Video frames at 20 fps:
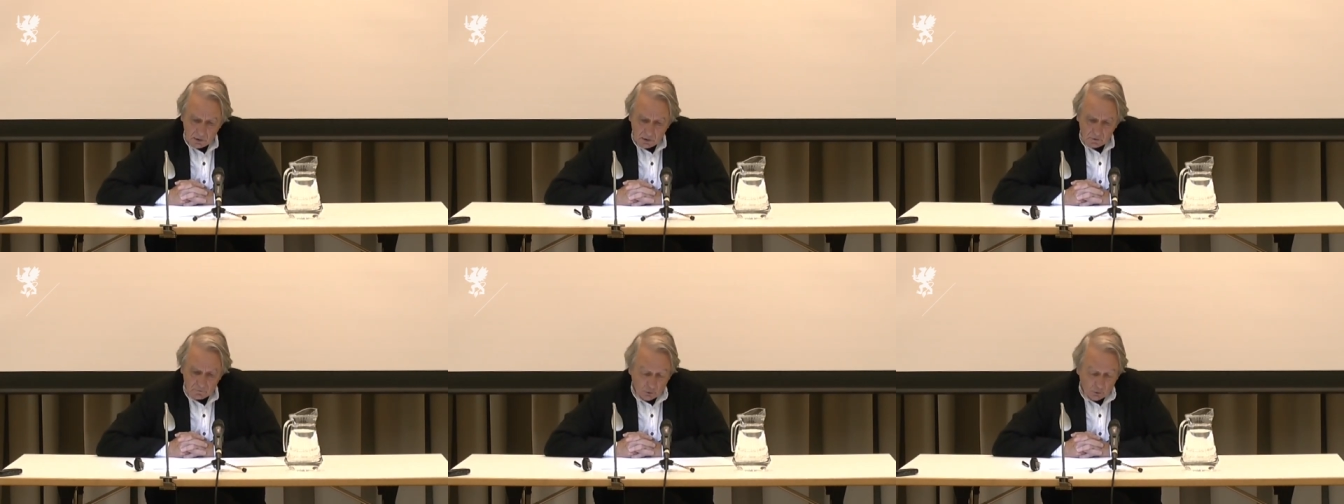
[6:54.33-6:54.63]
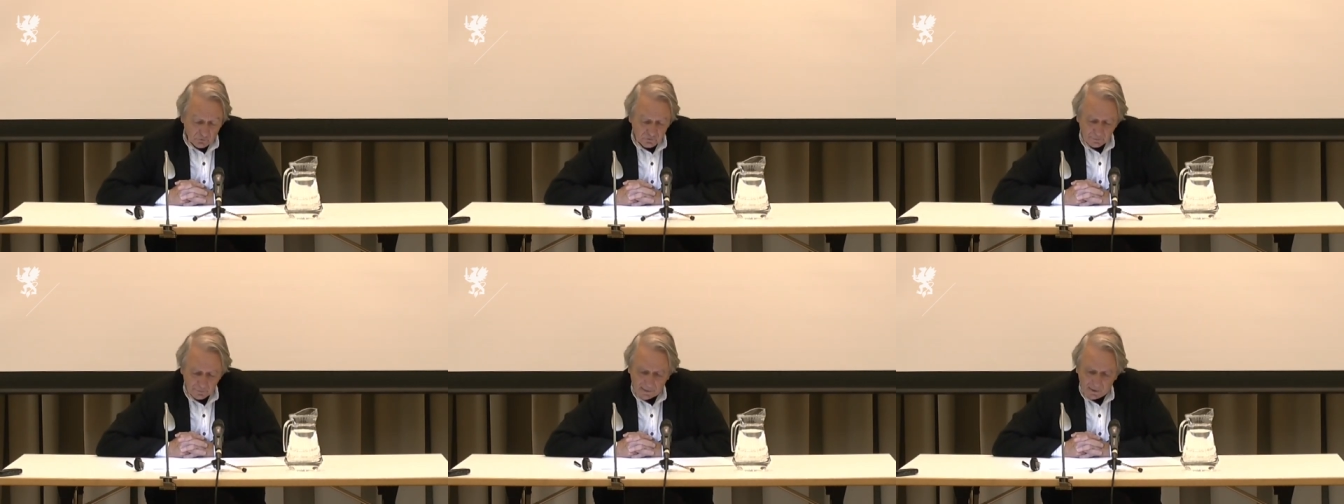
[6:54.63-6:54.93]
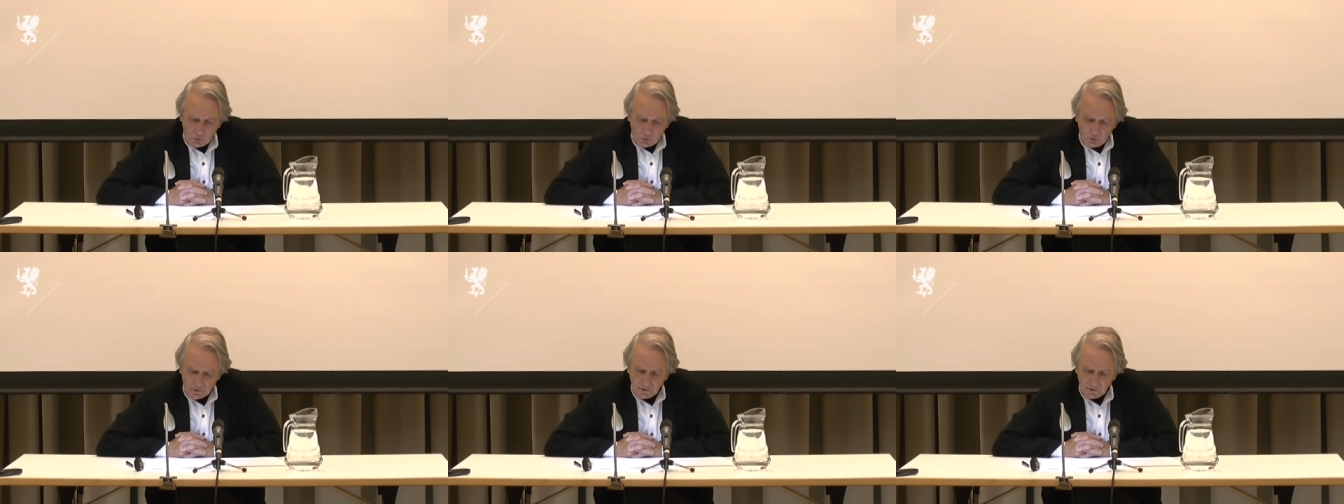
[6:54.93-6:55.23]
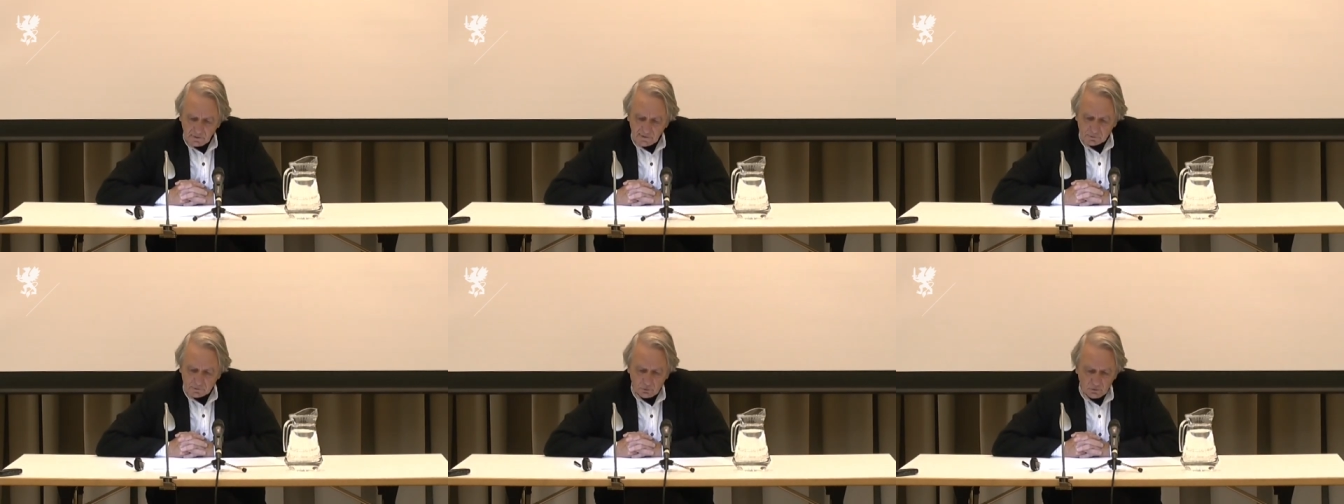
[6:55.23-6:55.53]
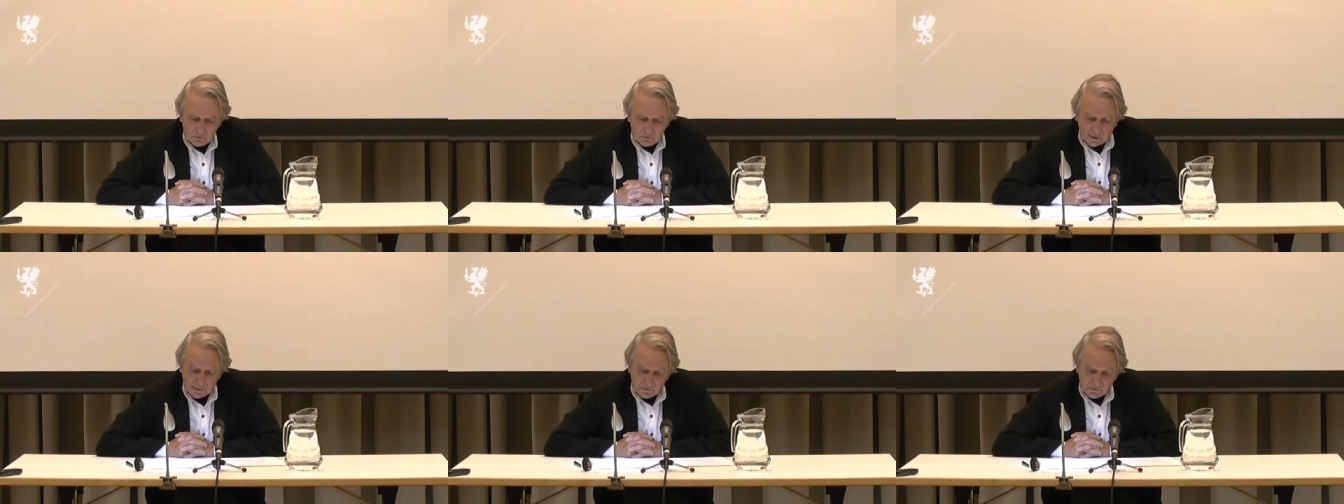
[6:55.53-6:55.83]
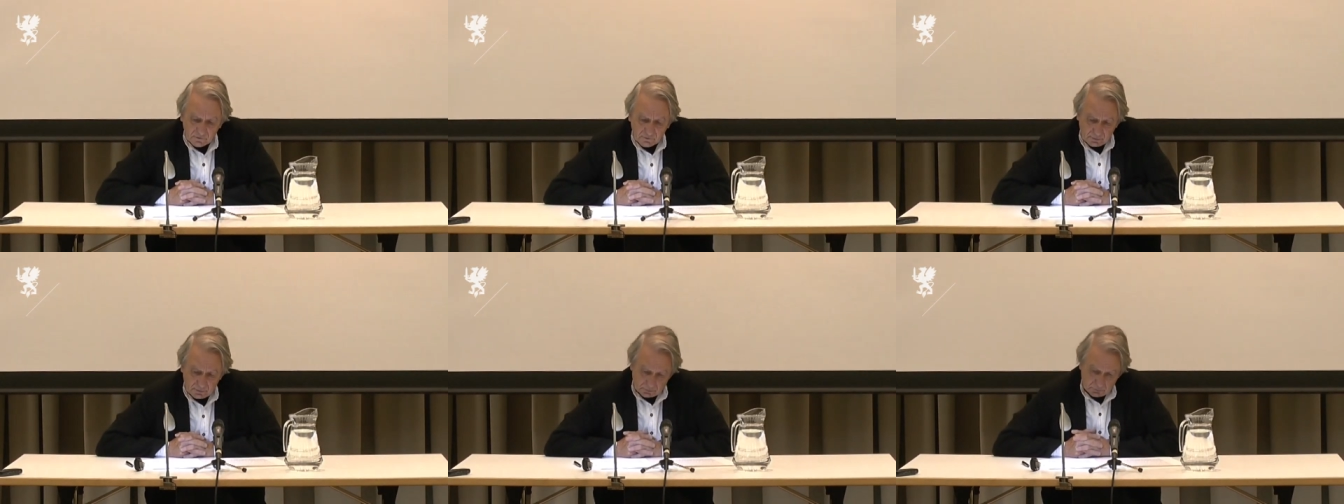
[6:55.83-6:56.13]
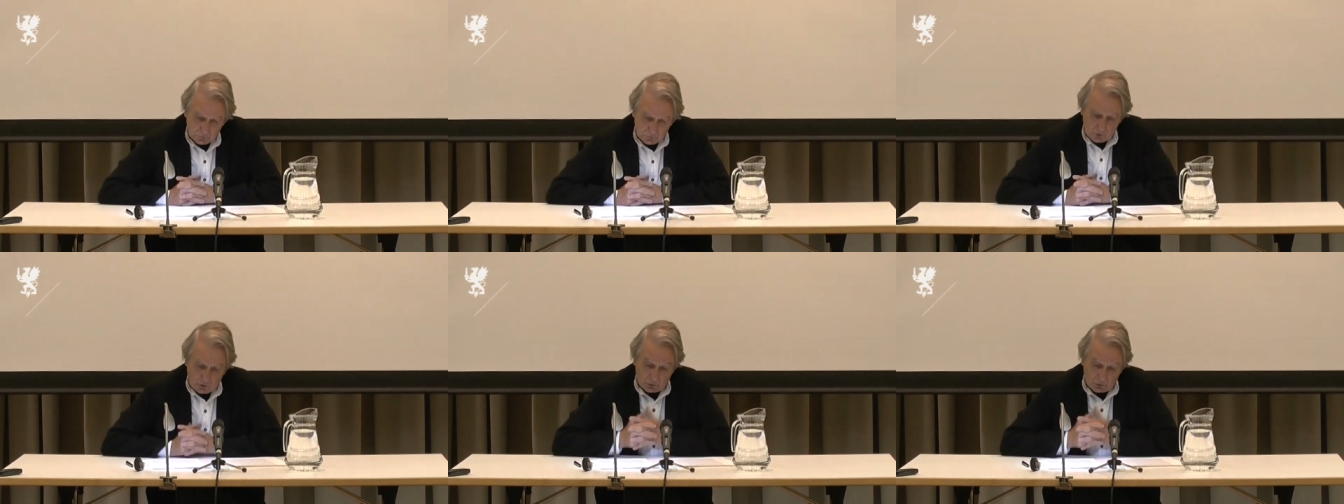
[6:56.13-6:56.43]
First, by looking at a text
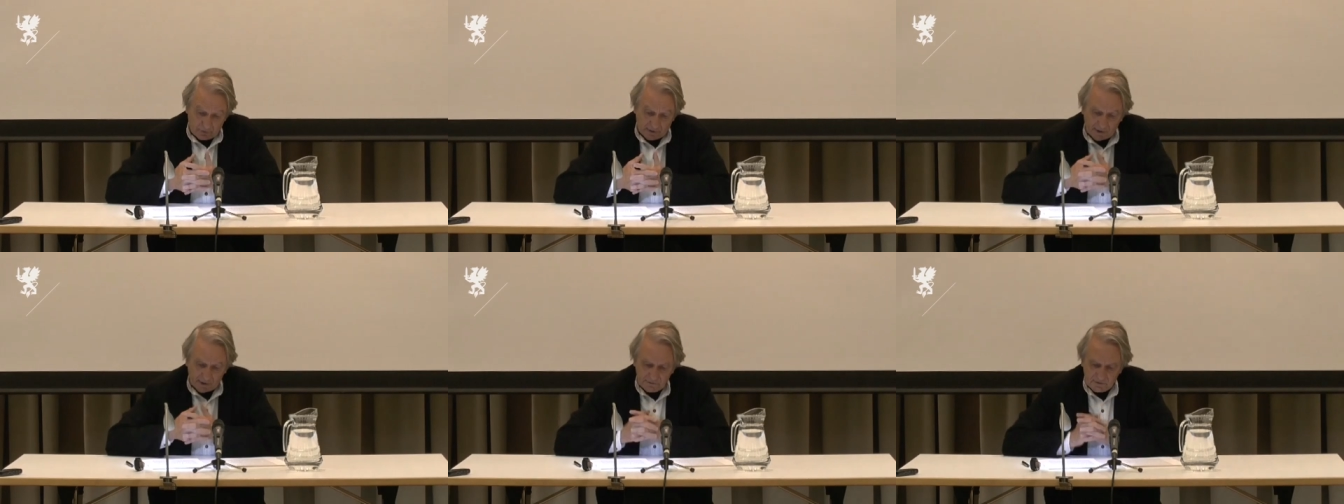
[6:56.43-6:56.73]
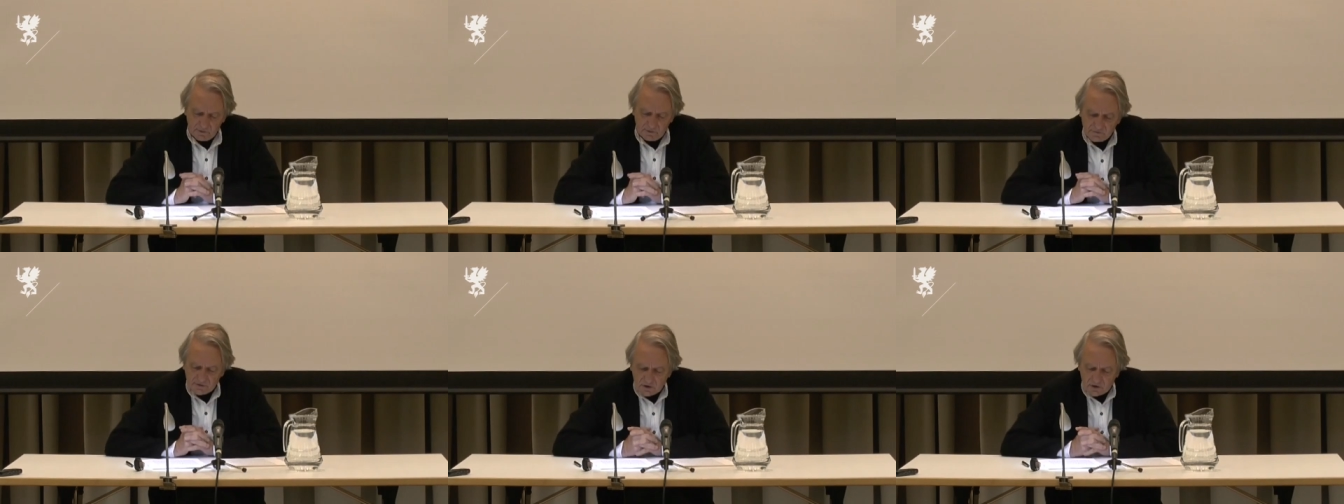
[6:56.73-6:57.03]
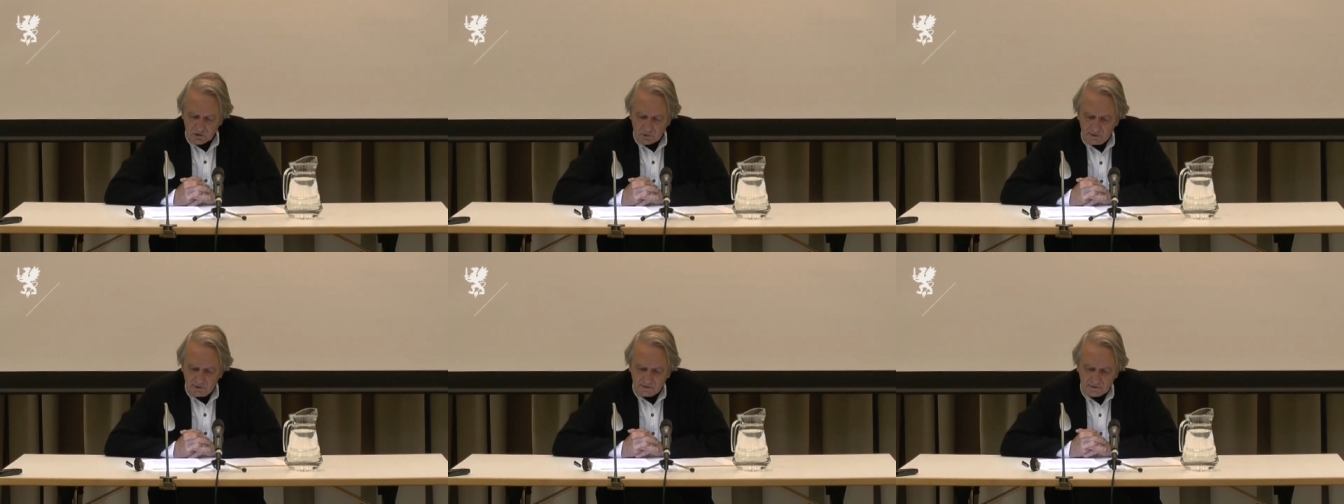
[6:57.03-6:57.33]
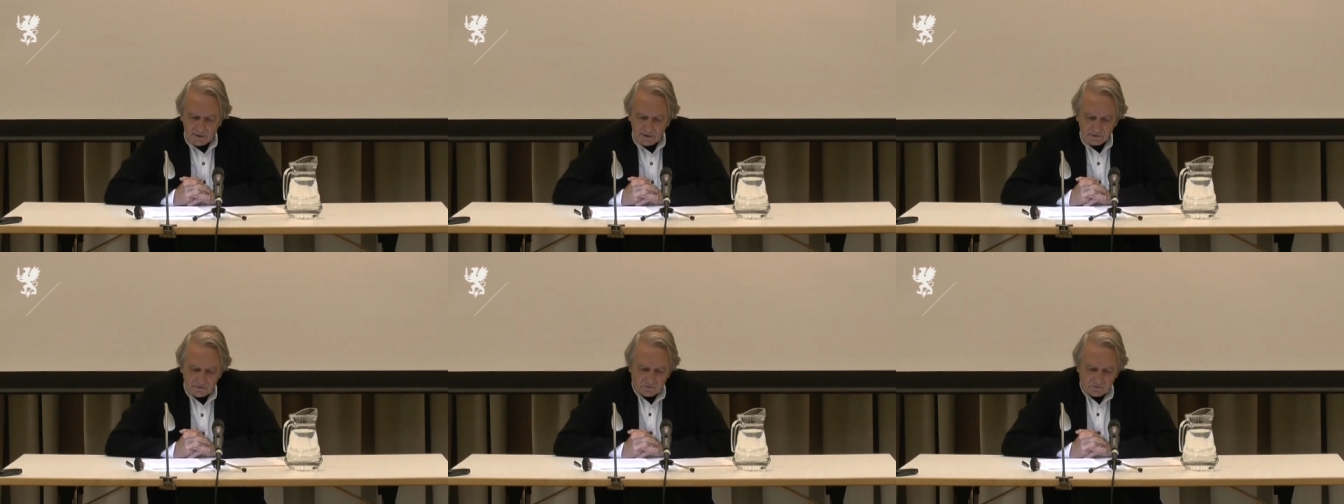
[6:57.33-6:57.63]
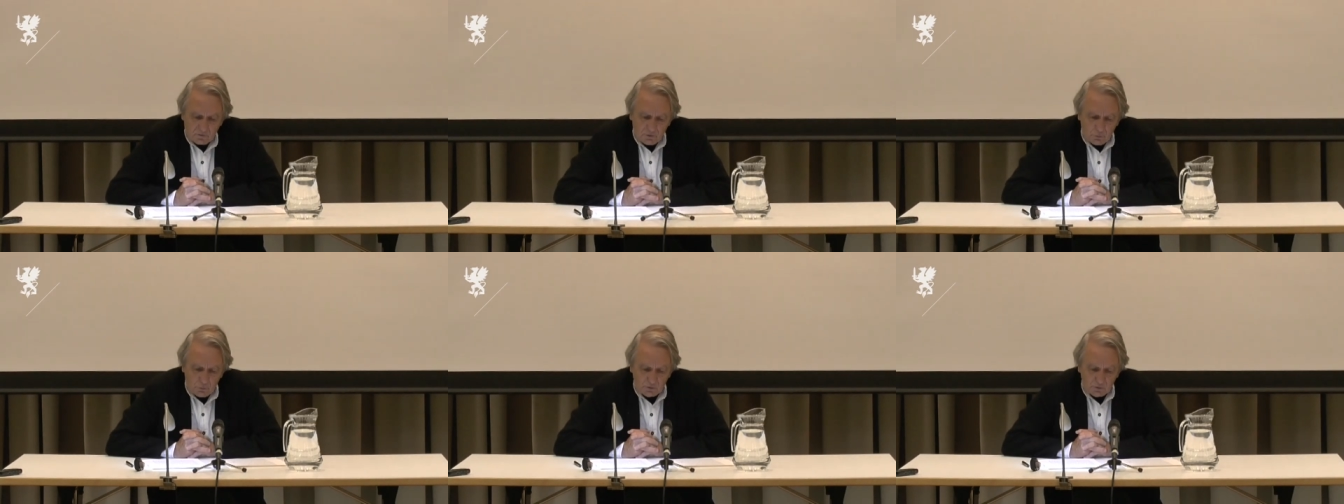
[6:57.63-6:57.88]
a 19th century text